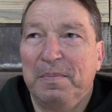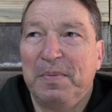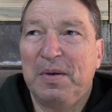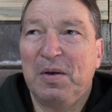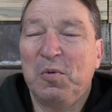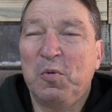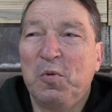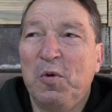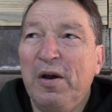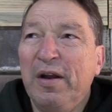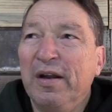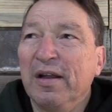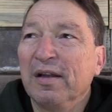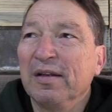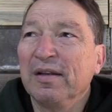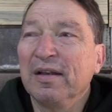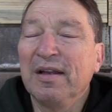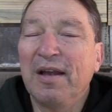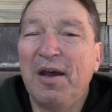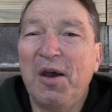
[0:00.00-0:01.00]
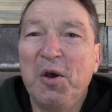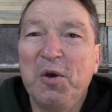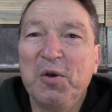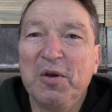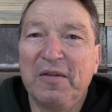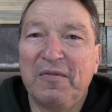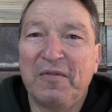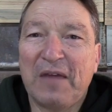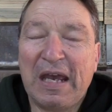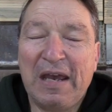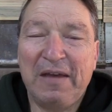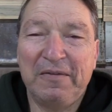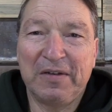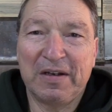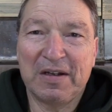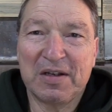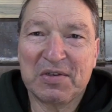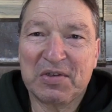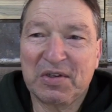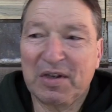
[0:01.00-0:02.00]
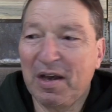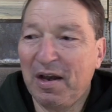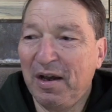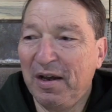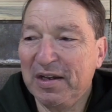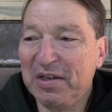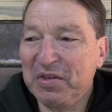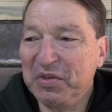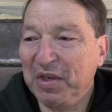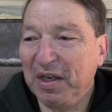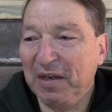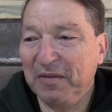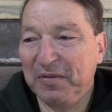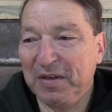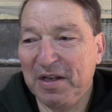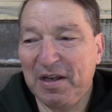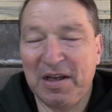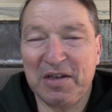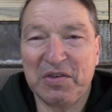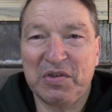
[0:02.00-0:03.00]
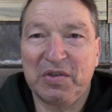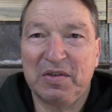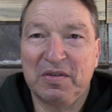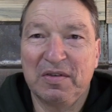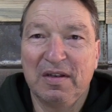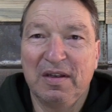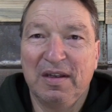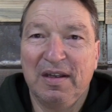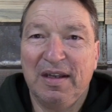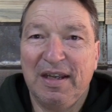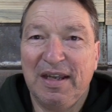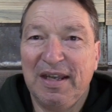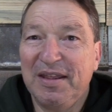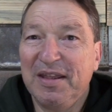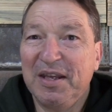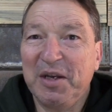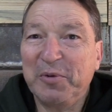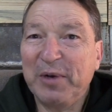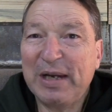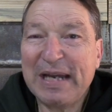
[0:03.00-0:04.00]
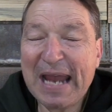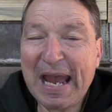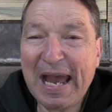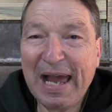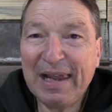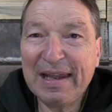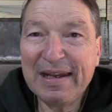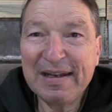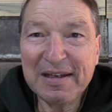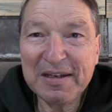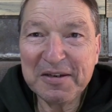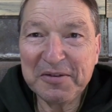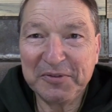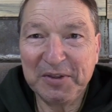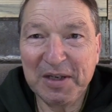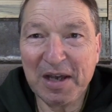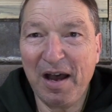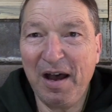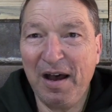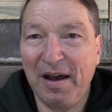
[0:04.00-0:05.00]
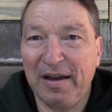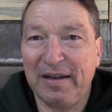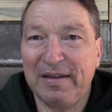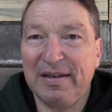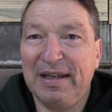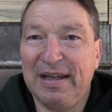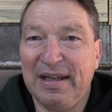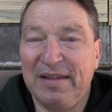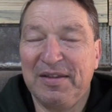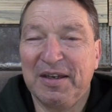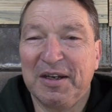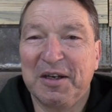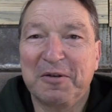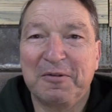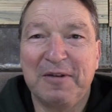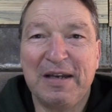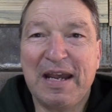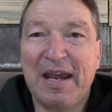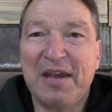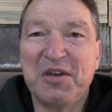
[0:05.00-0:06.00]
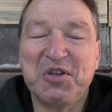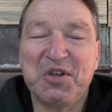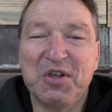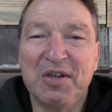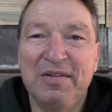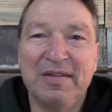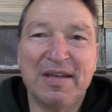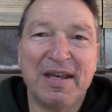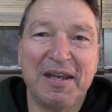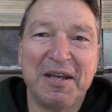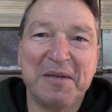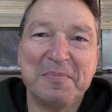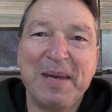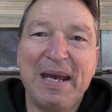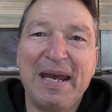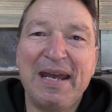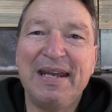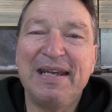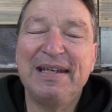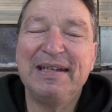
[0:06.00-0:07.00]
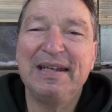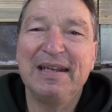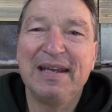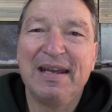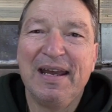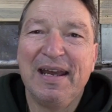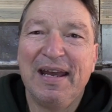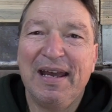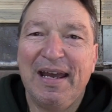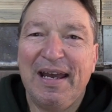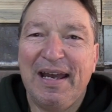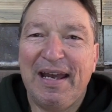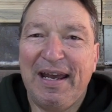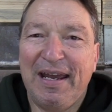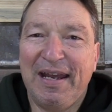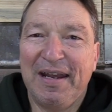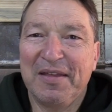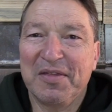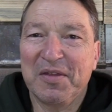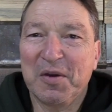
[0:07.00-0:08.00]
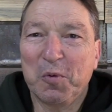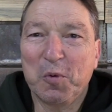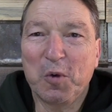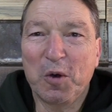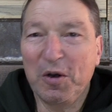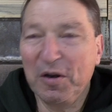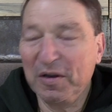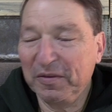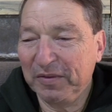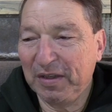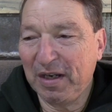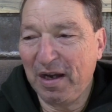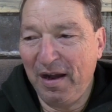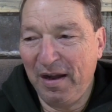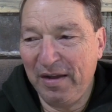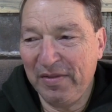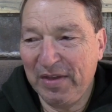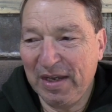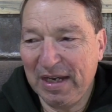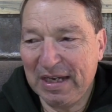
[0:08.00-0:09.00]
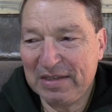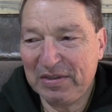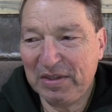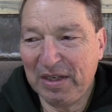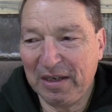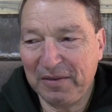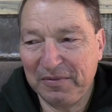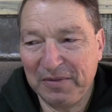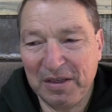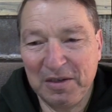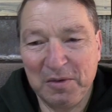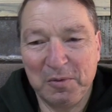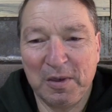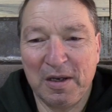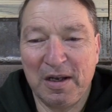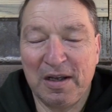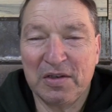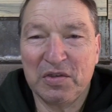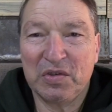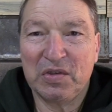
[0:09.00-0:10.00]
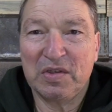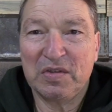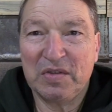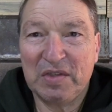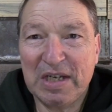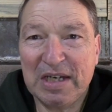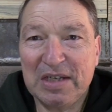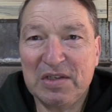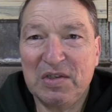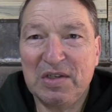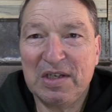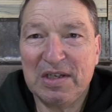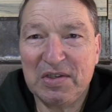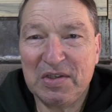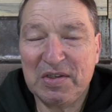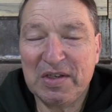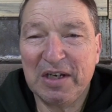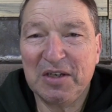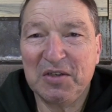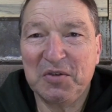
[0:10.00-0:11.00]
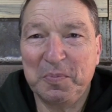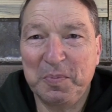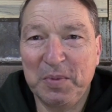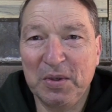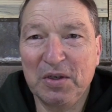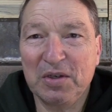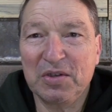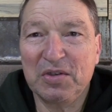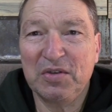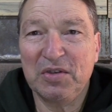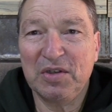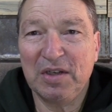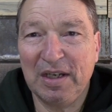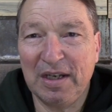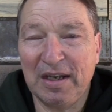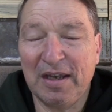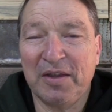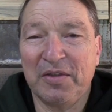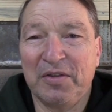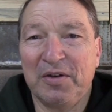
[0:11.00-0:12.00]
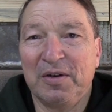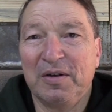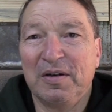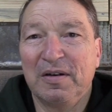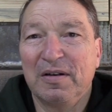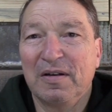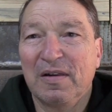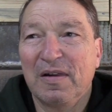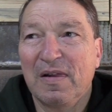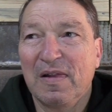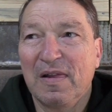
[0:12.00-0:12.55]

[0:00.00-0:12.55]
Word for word: But what a load of evidence God has given us in the reality of God, in the creation that He made, and in the Word of God that He's given to us. 66 books together